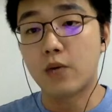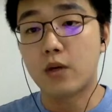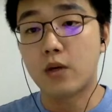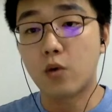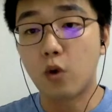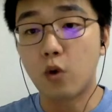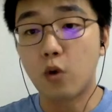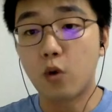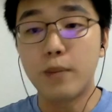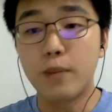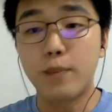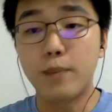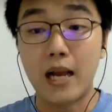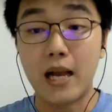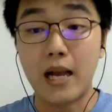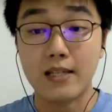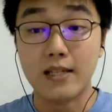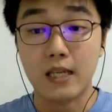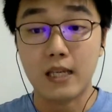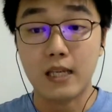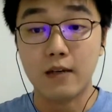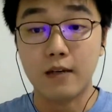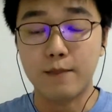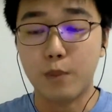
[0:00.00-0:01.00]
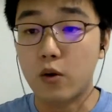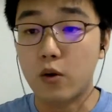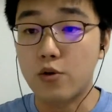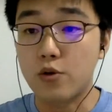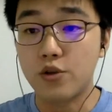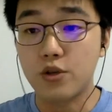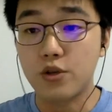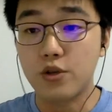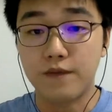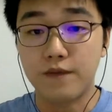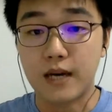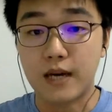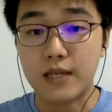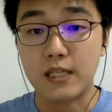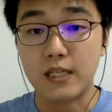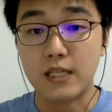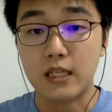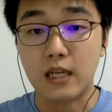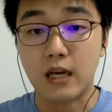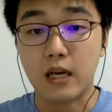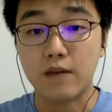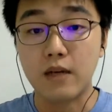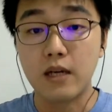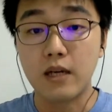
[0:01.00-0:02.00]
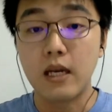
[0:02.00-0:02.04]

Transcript: global plastic pollution fast enough.